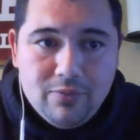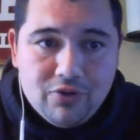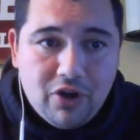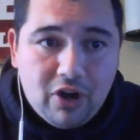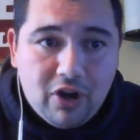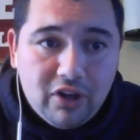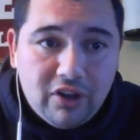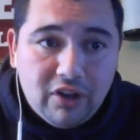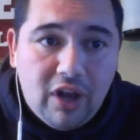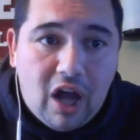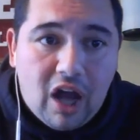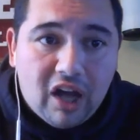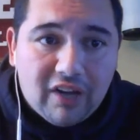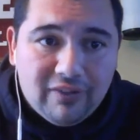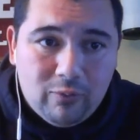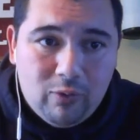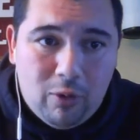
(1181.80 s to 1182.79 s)
I'm sure a
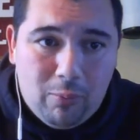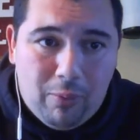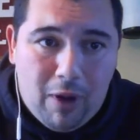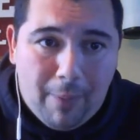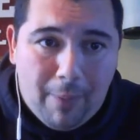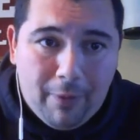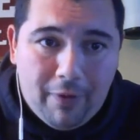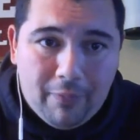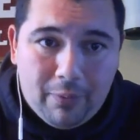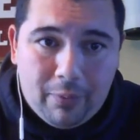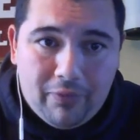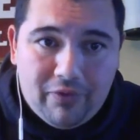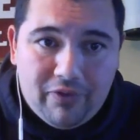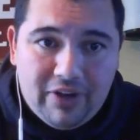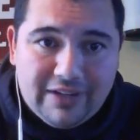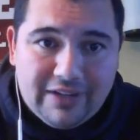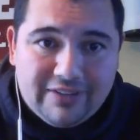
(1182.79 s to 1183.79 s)
lot of them will pop up
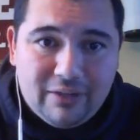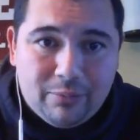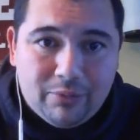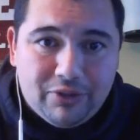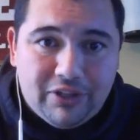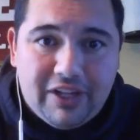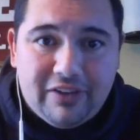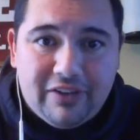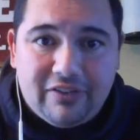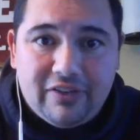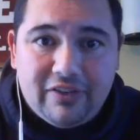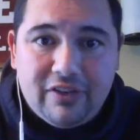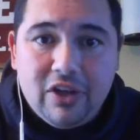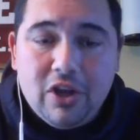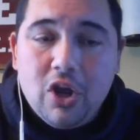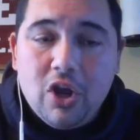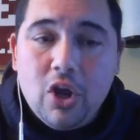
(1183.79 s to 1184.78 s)
over the next couple days.
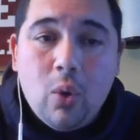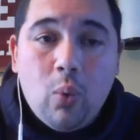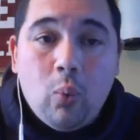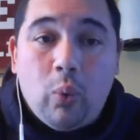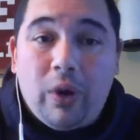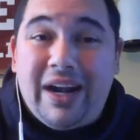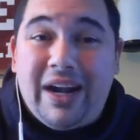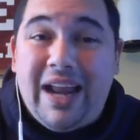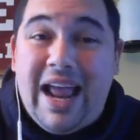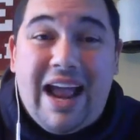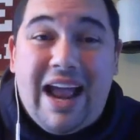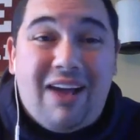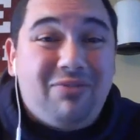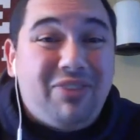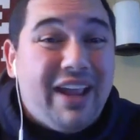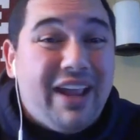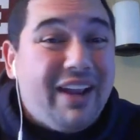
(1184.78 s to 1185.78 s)
We're going to
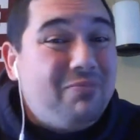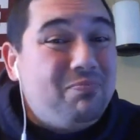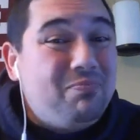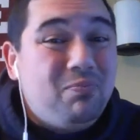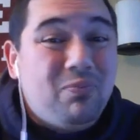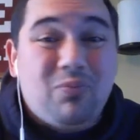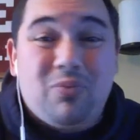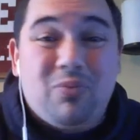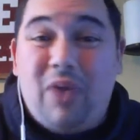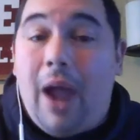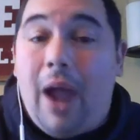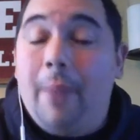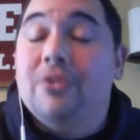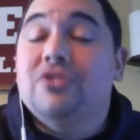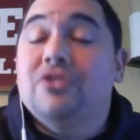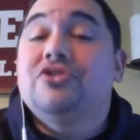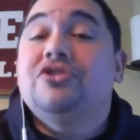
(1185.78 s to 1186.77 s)
have
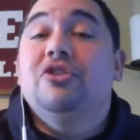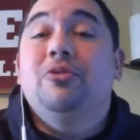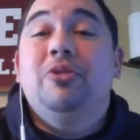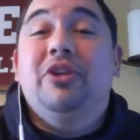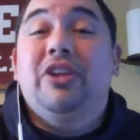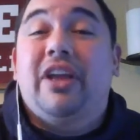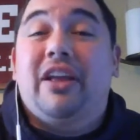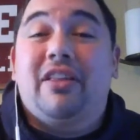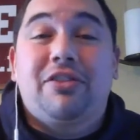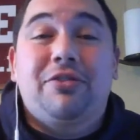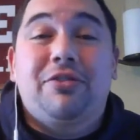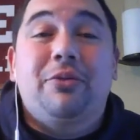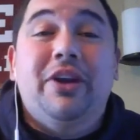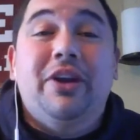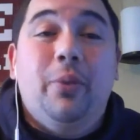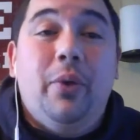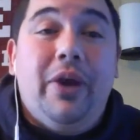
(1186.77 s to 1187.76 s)
I'm assuming
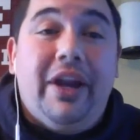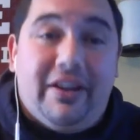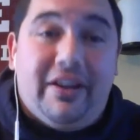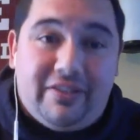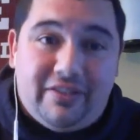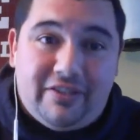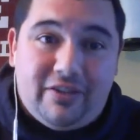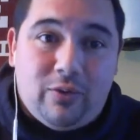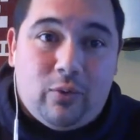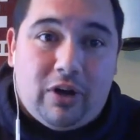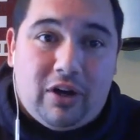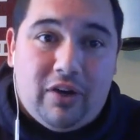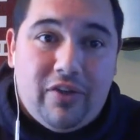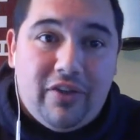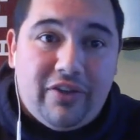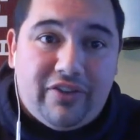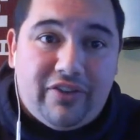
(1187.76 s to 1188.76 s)
3 weeks to work
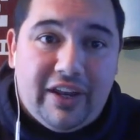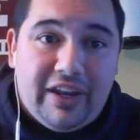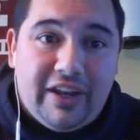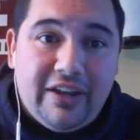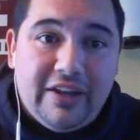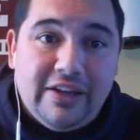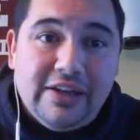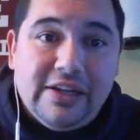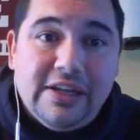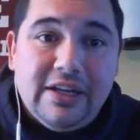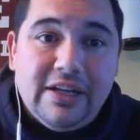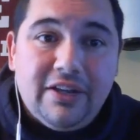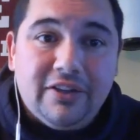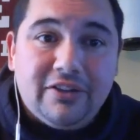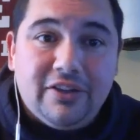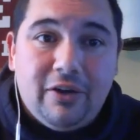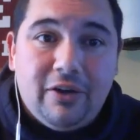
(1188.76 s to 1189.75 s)
on this thing.
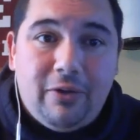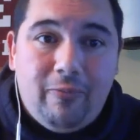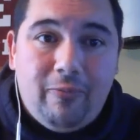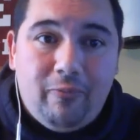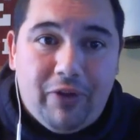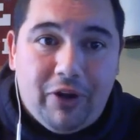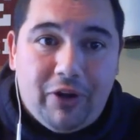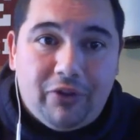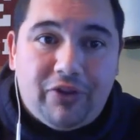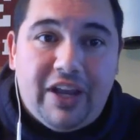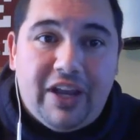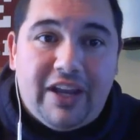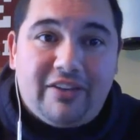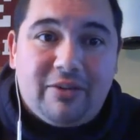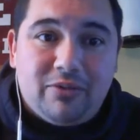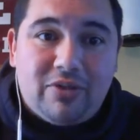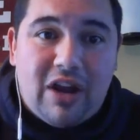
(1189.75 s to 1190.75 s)
So it'll
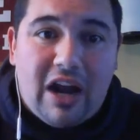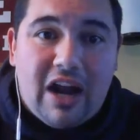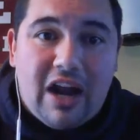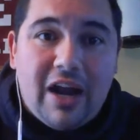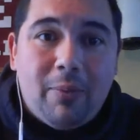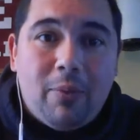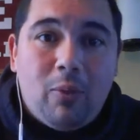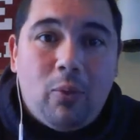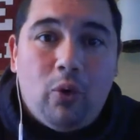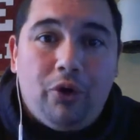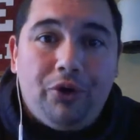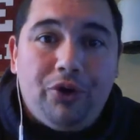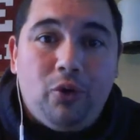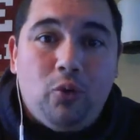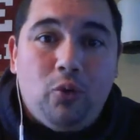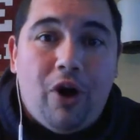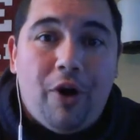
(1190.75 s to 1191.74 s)
take some time. We'll
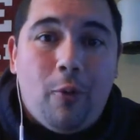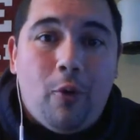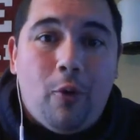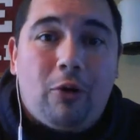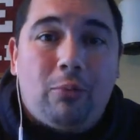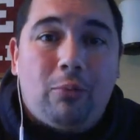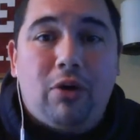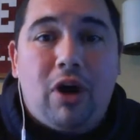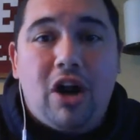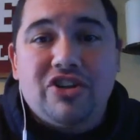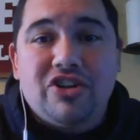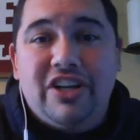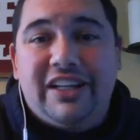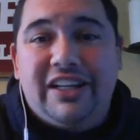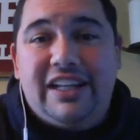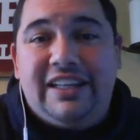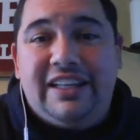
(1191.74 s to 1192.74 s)
do one more
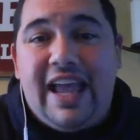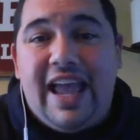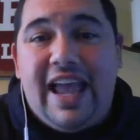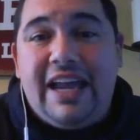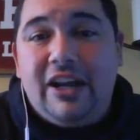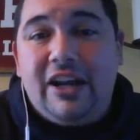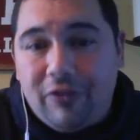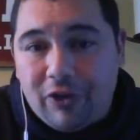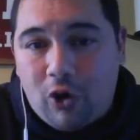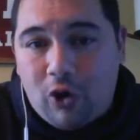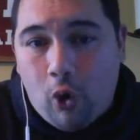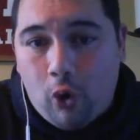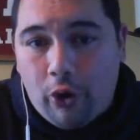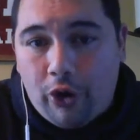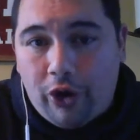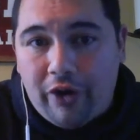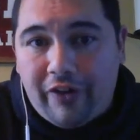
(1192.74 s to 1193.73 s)
project at the end of the
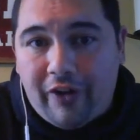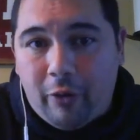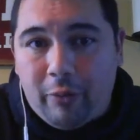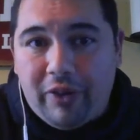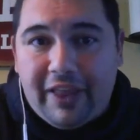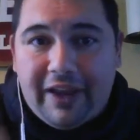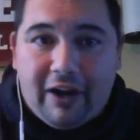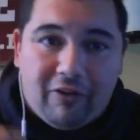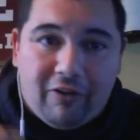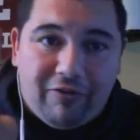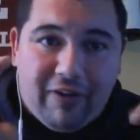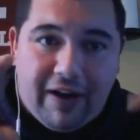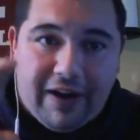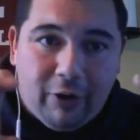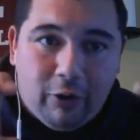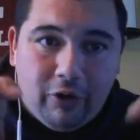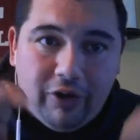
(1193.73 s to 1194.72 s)
quarter. That'll be like our
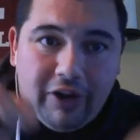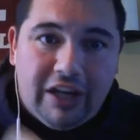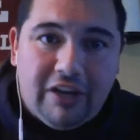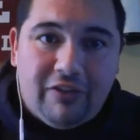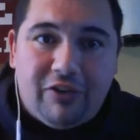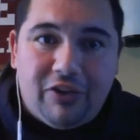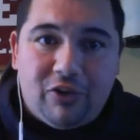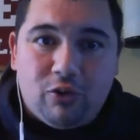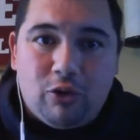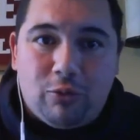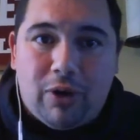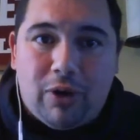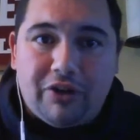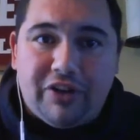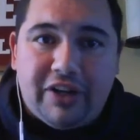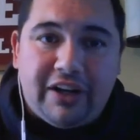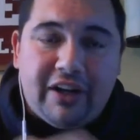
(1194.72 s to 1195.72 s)
final individual
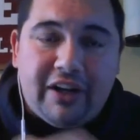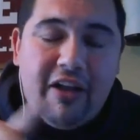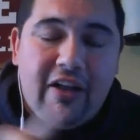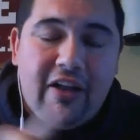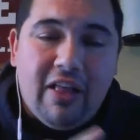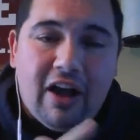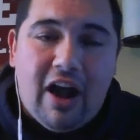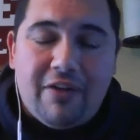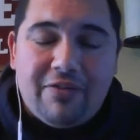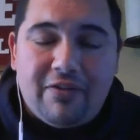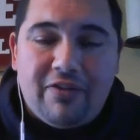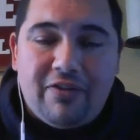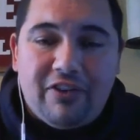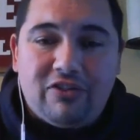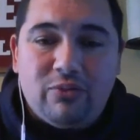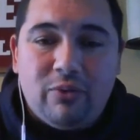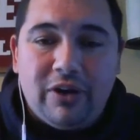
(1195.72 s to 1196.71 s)
project off of
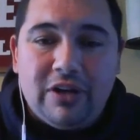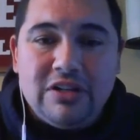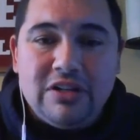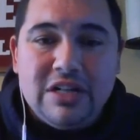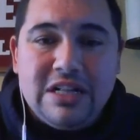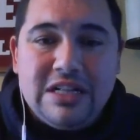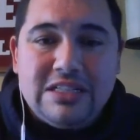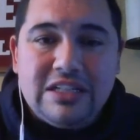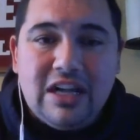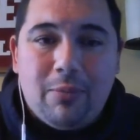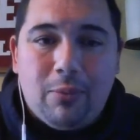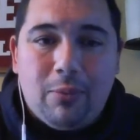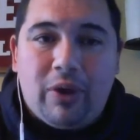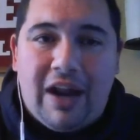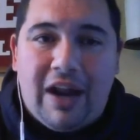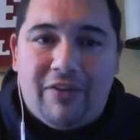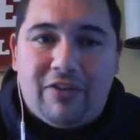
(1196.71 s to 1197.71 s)
this one. But
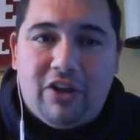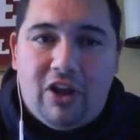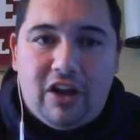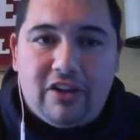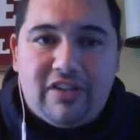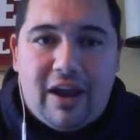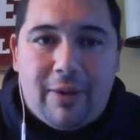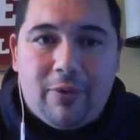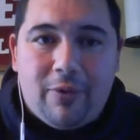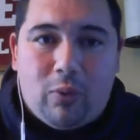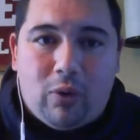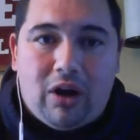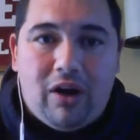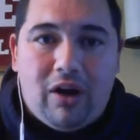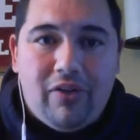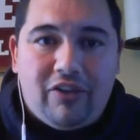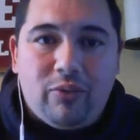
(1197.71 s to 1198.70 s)
we're going to have a long time to
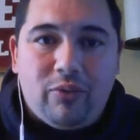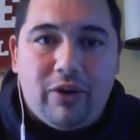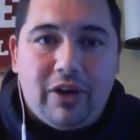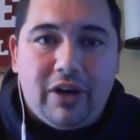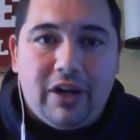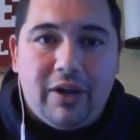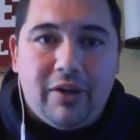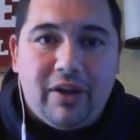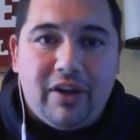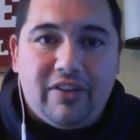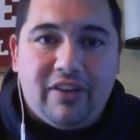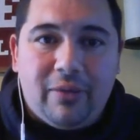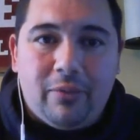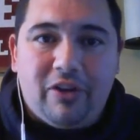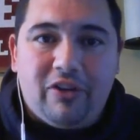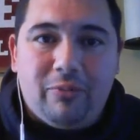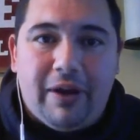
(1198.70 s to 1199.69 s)
work on this one because
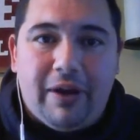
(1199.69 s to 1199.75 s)
I'm